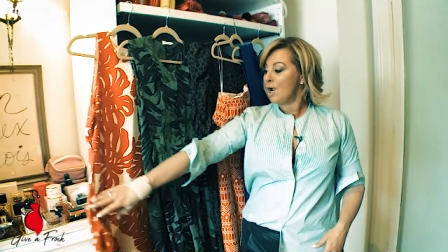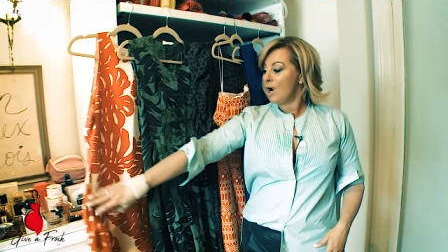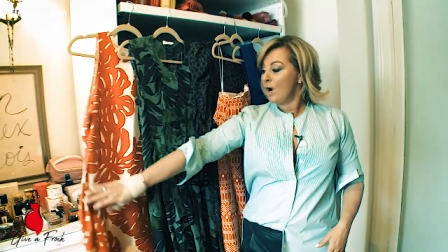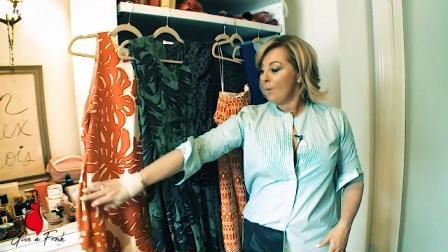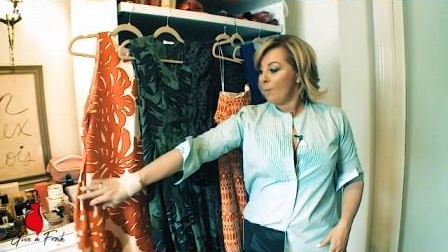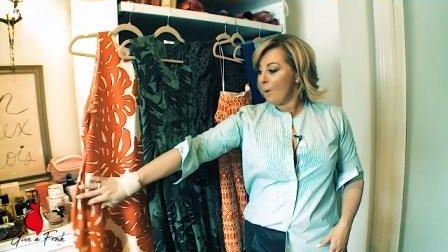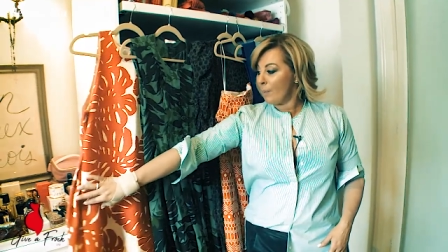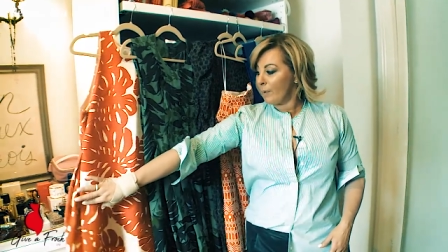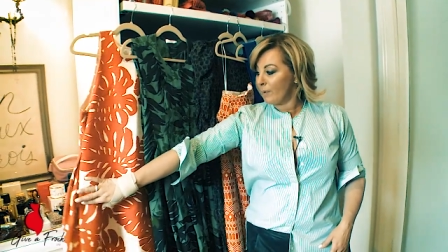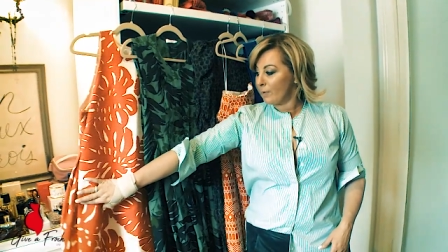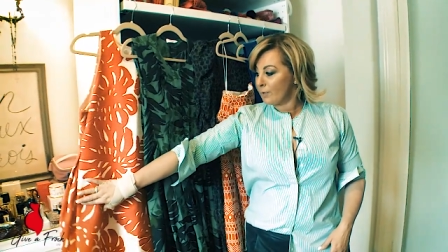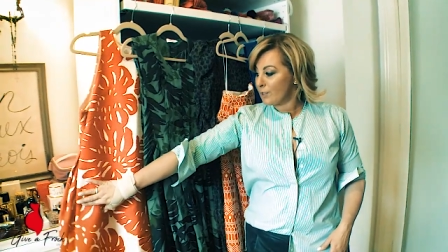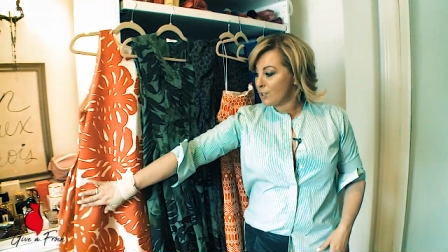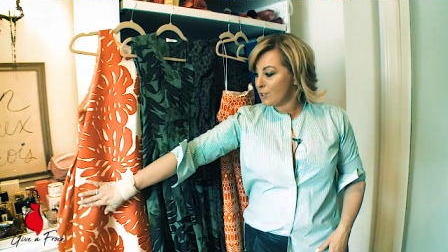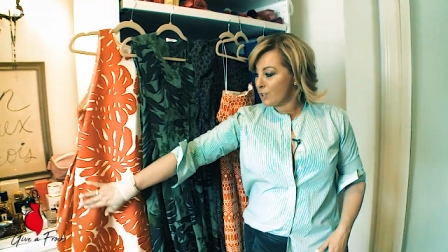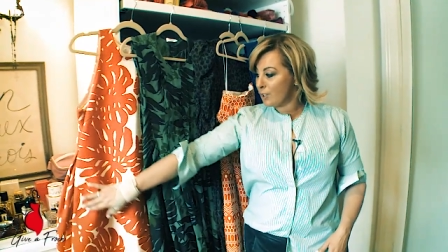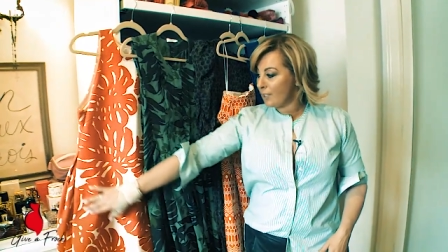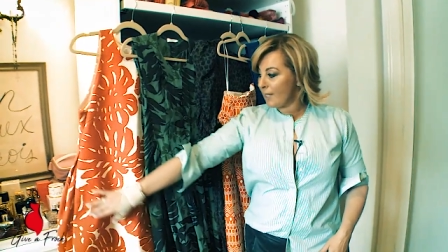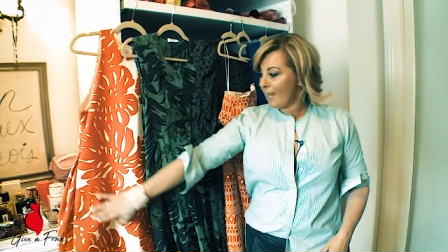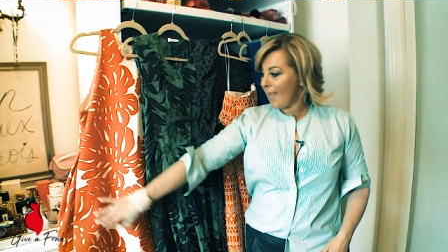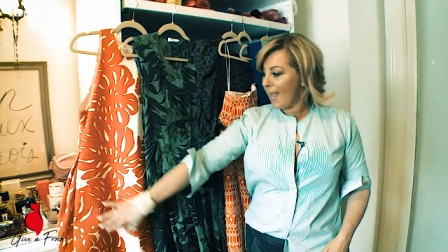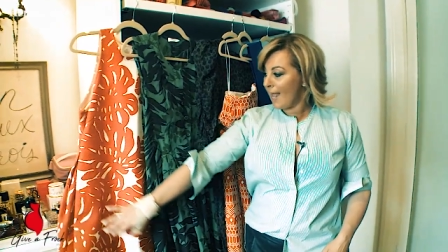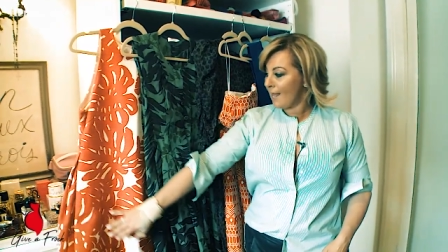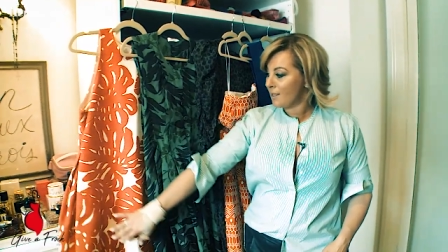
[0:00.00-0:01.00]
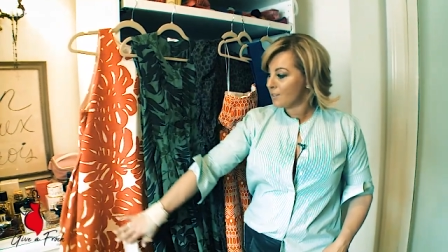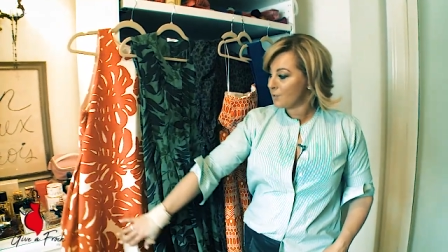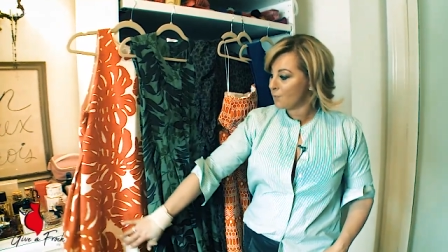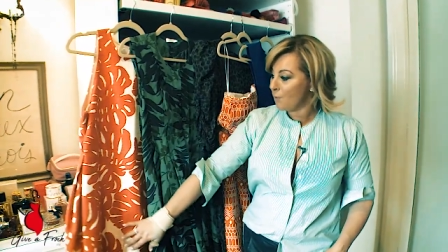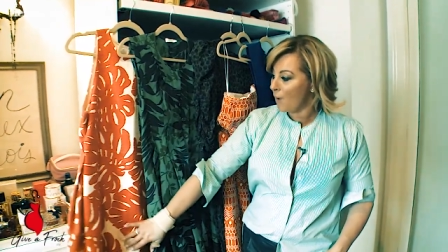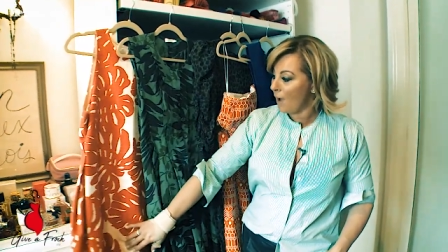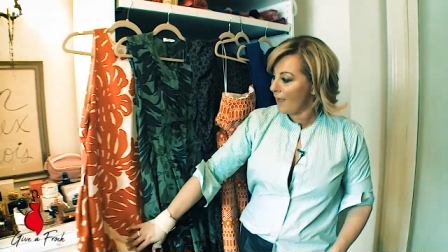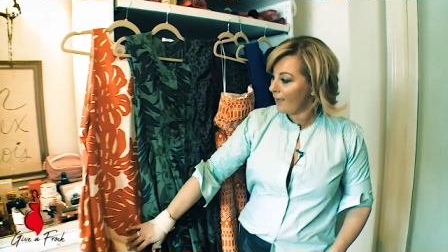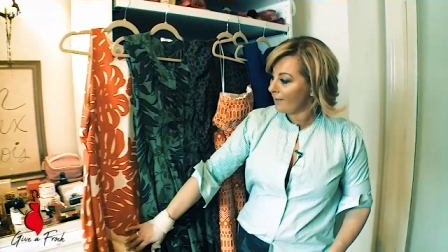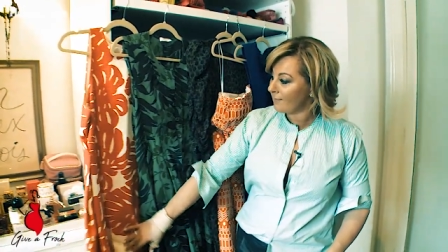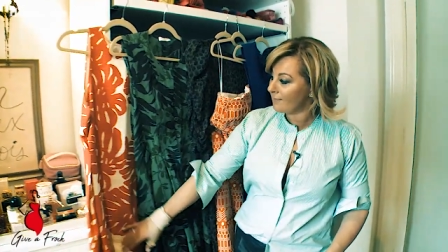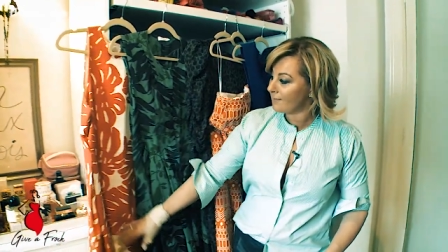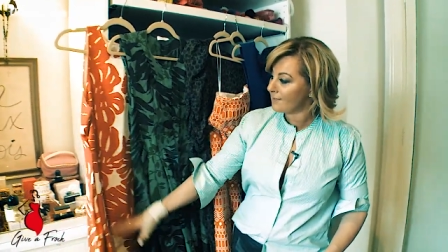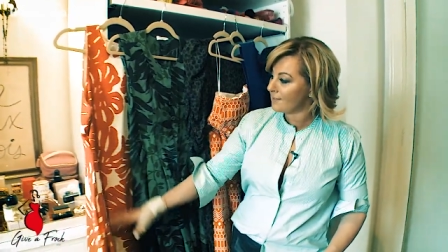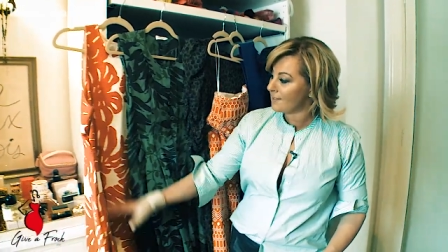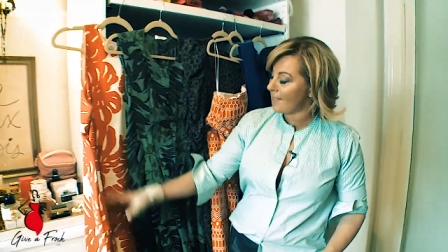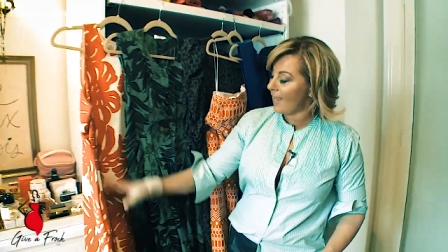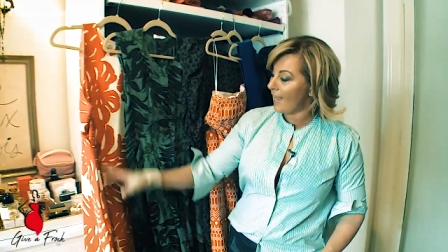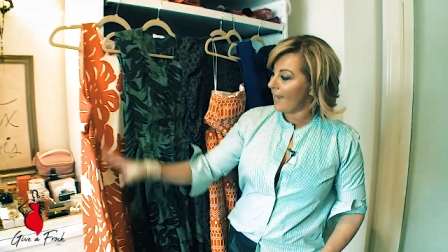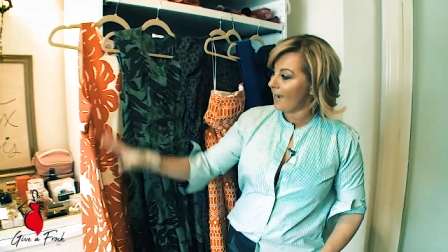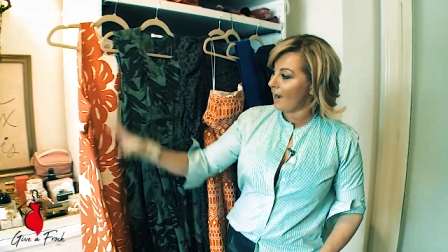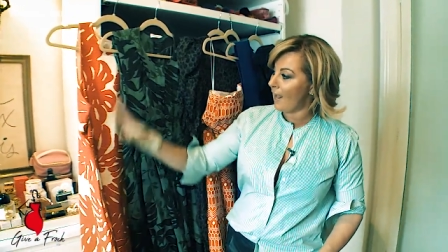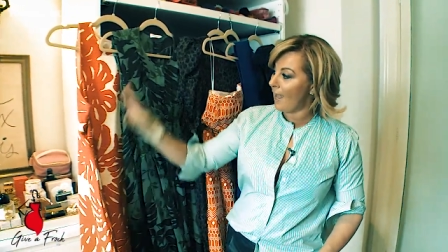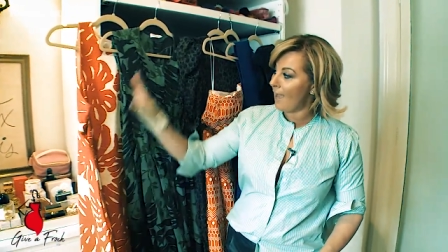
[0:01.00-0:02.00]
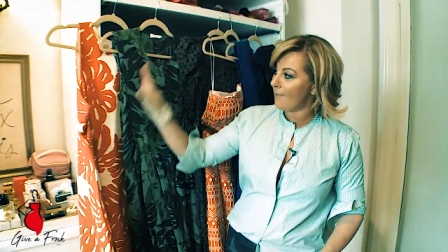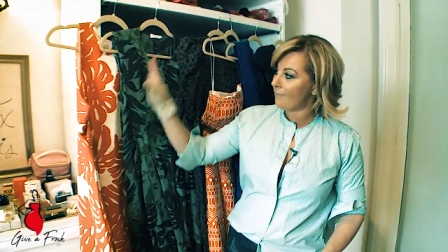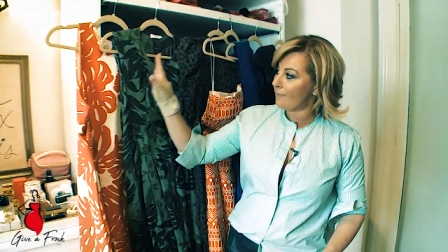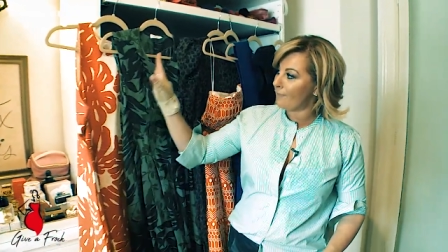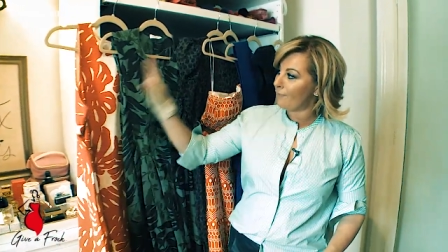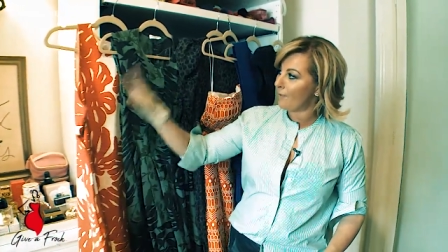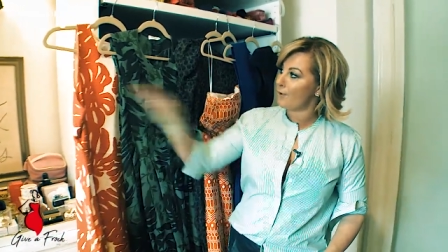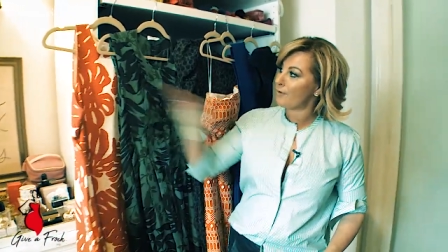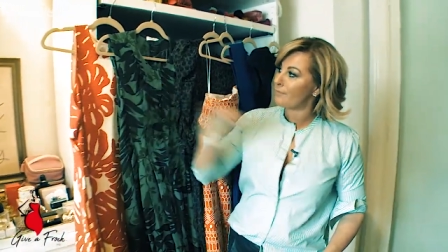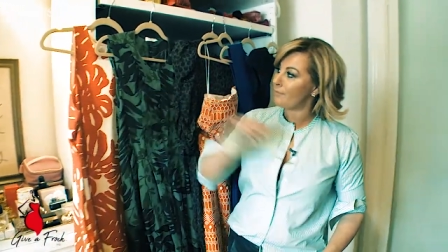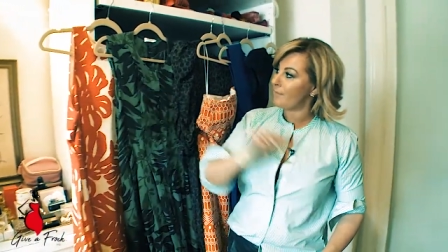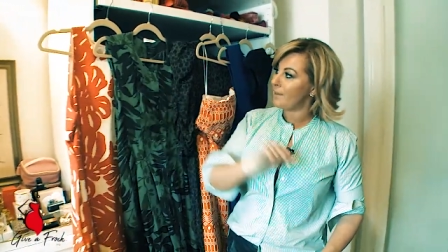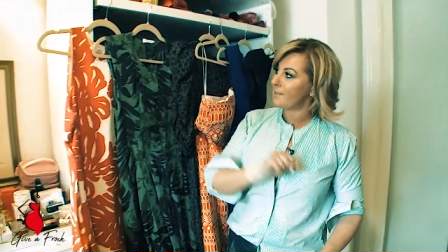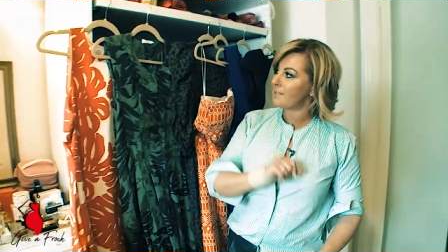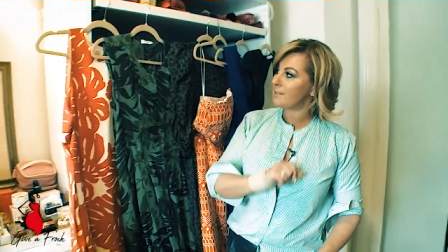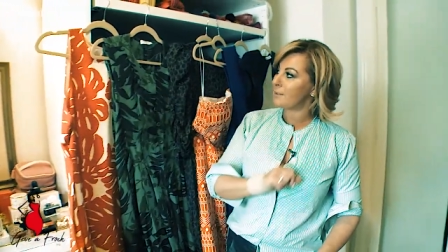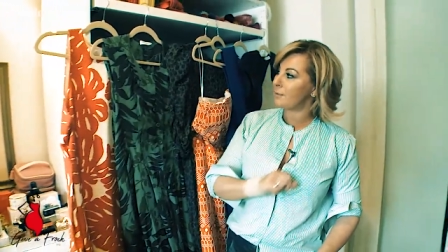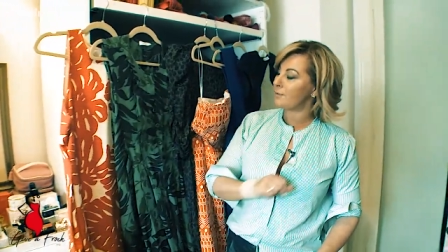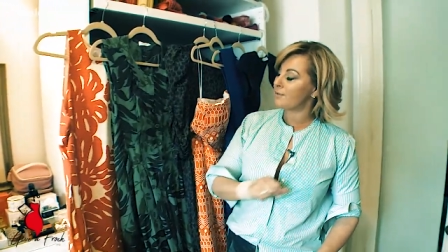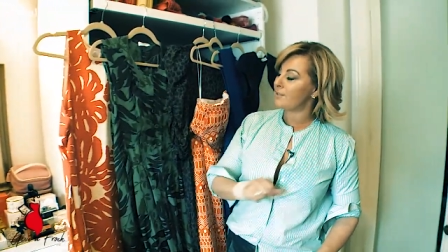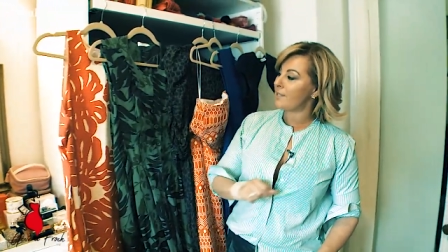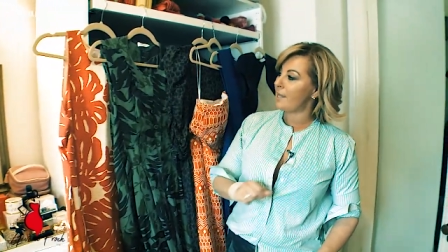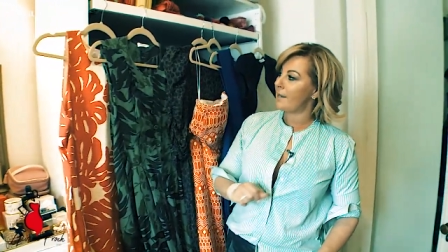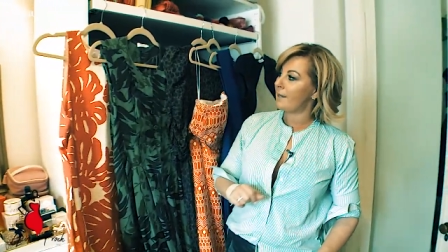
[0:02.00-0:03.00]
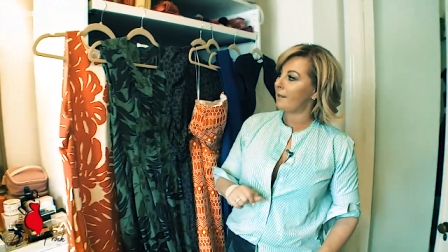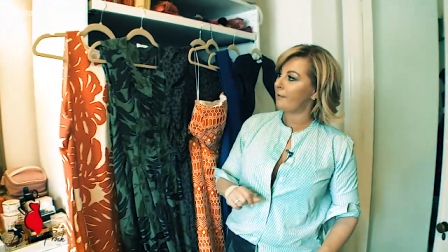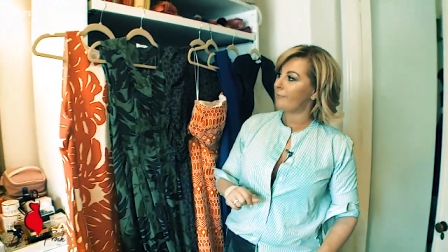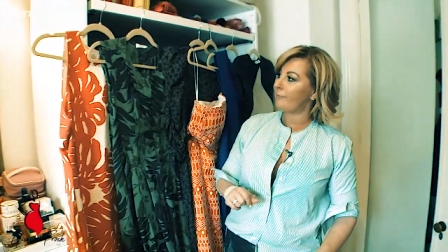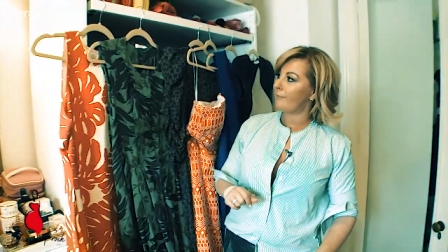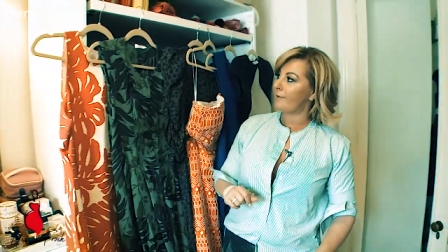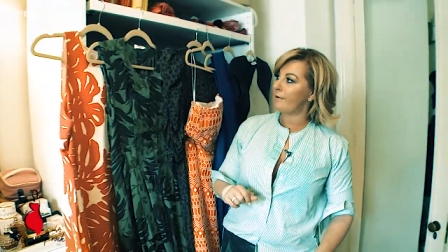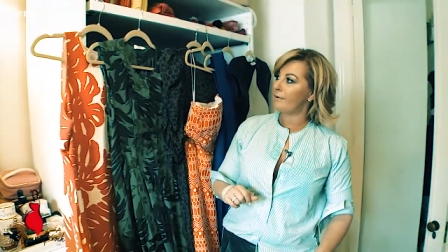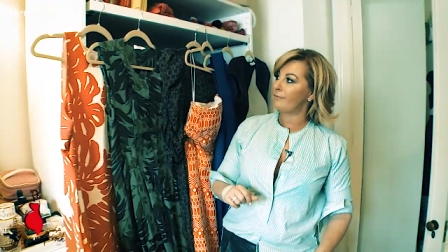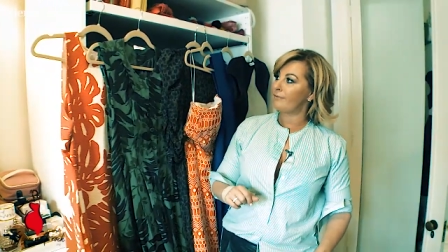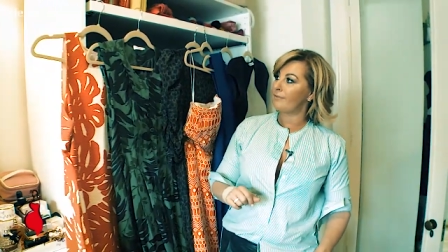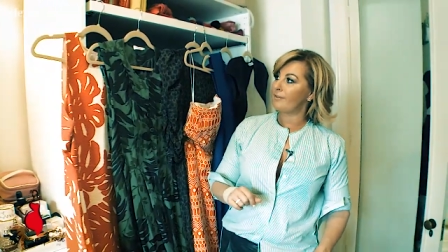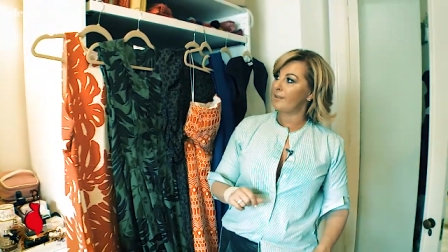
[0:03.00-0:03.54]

when we were shooting Housewives and I have a photo of myself standing in front of